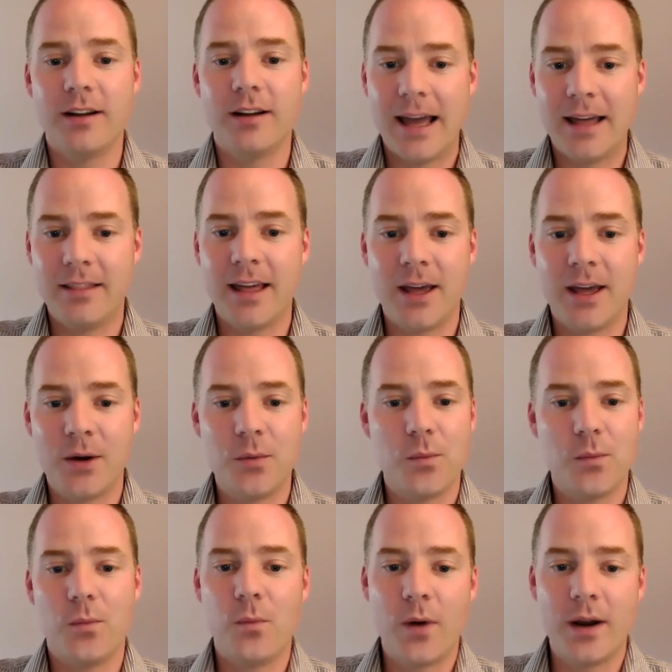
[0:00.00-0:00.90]
and then
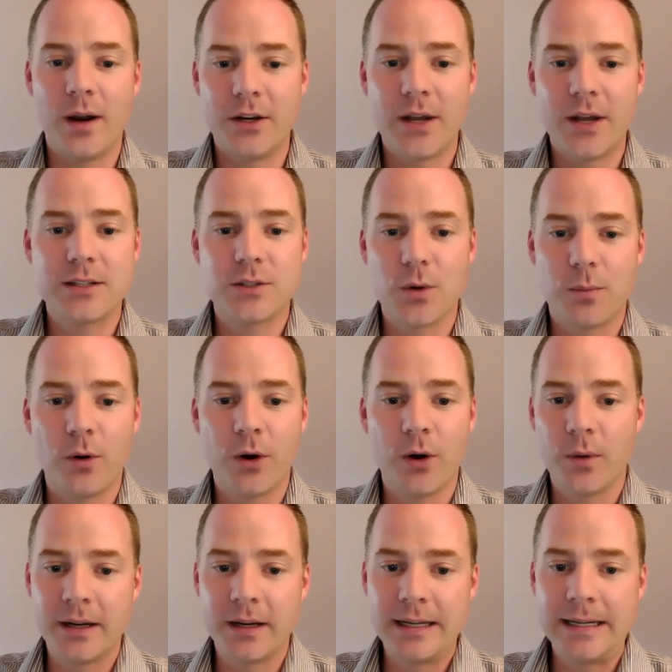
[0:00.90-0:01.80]
when you get to a point
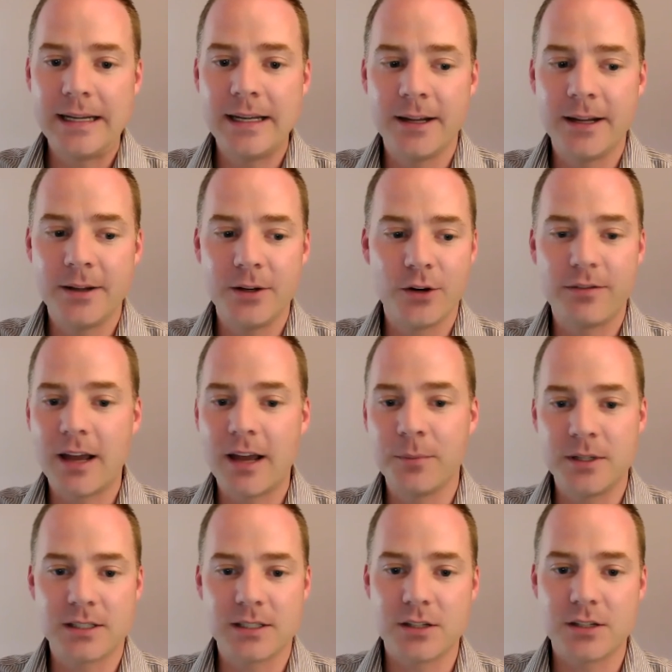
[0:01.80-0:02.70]
where you need it, your
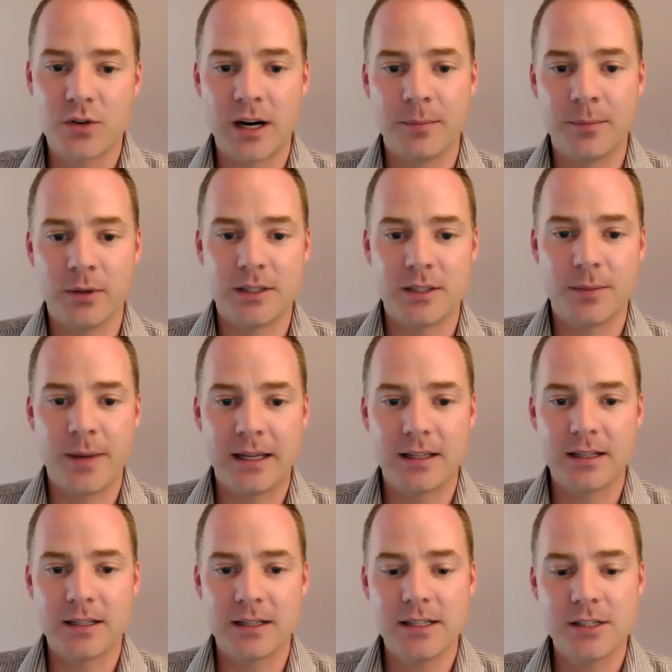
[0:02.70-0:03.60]
family's not scrambling to make the
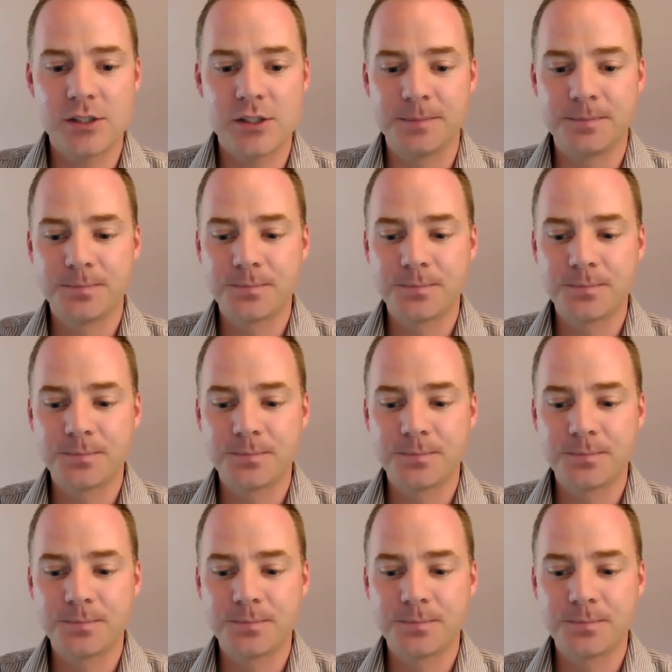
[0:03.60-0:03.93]
decision.